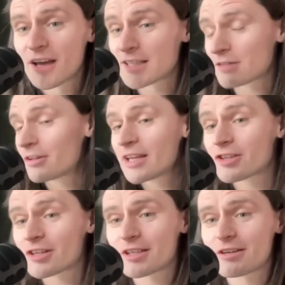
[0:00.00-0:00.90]
That's a really
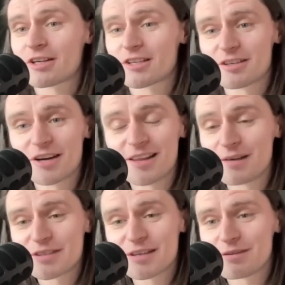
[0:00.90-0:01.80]
interesting question. I
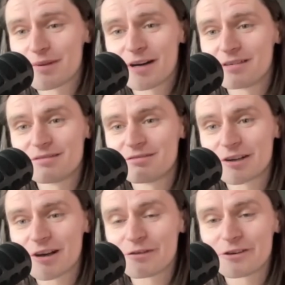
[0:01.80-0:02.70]
love stuff about
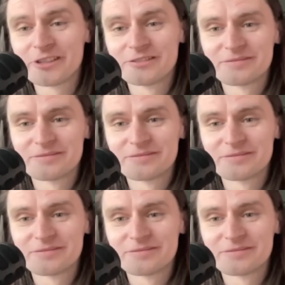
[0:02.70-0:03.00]
recovery.